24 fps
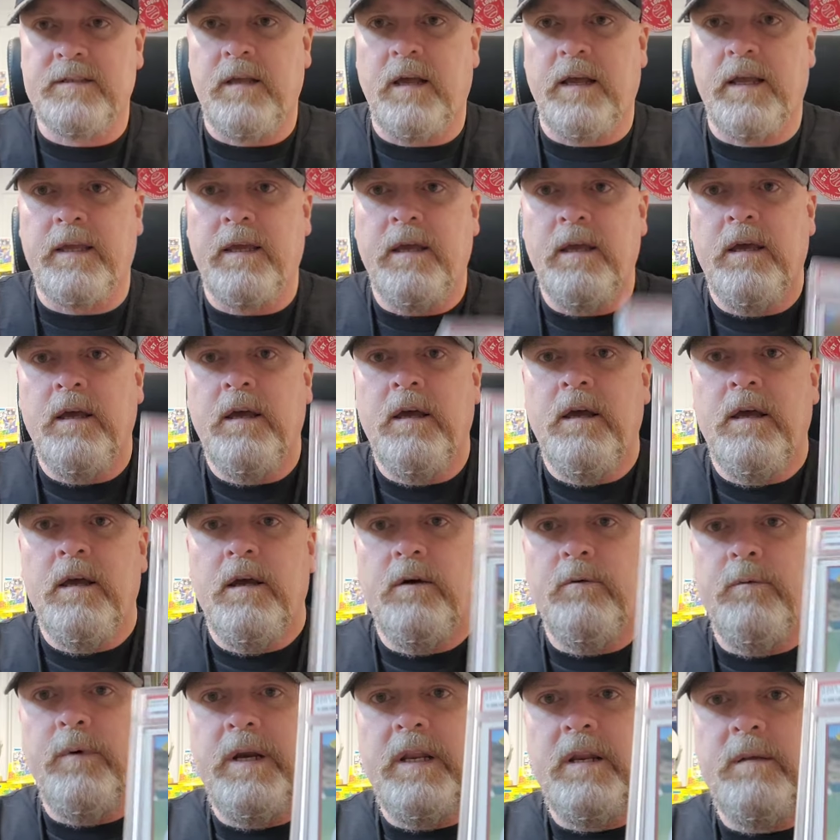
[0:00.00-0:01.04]
Like,
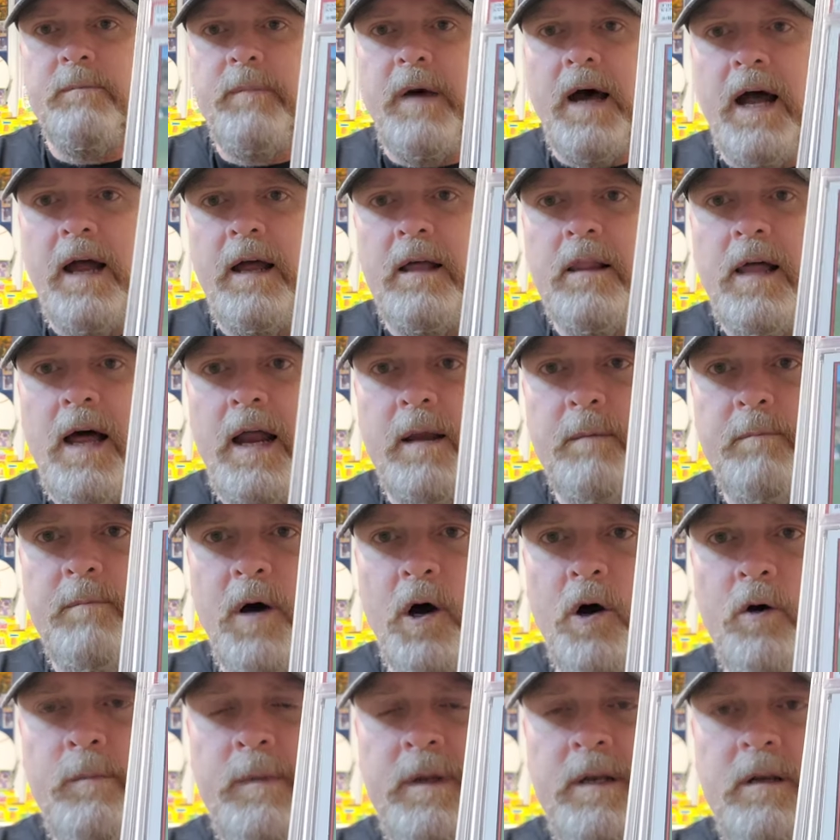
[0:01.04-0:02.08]
we didn't buy a lot of
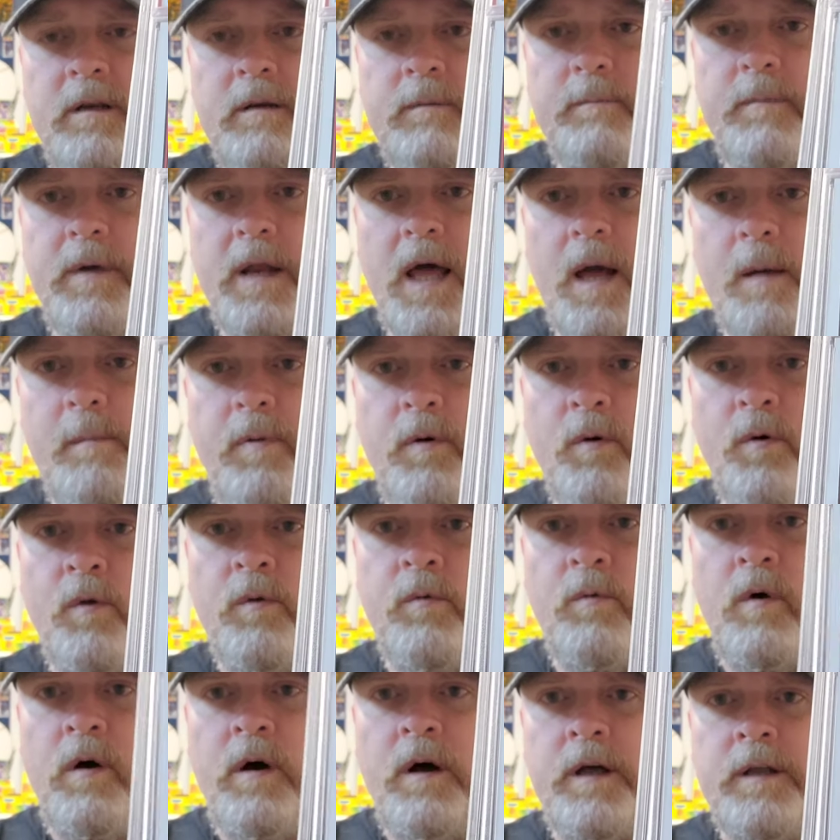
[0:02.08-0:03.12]
Bowman, but I
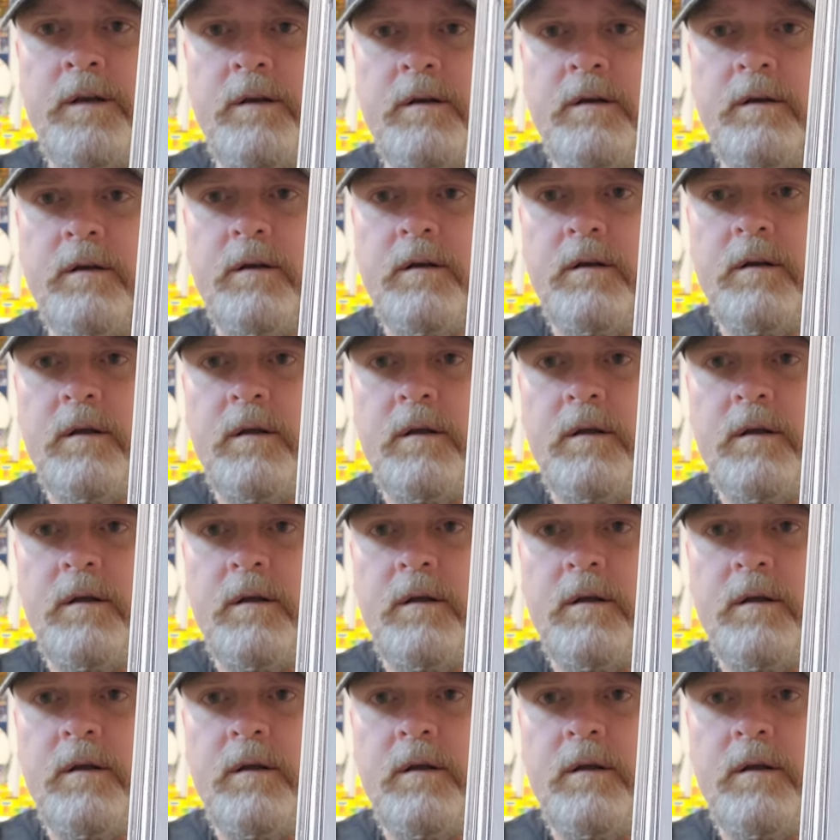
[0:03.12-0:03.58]
pulled one,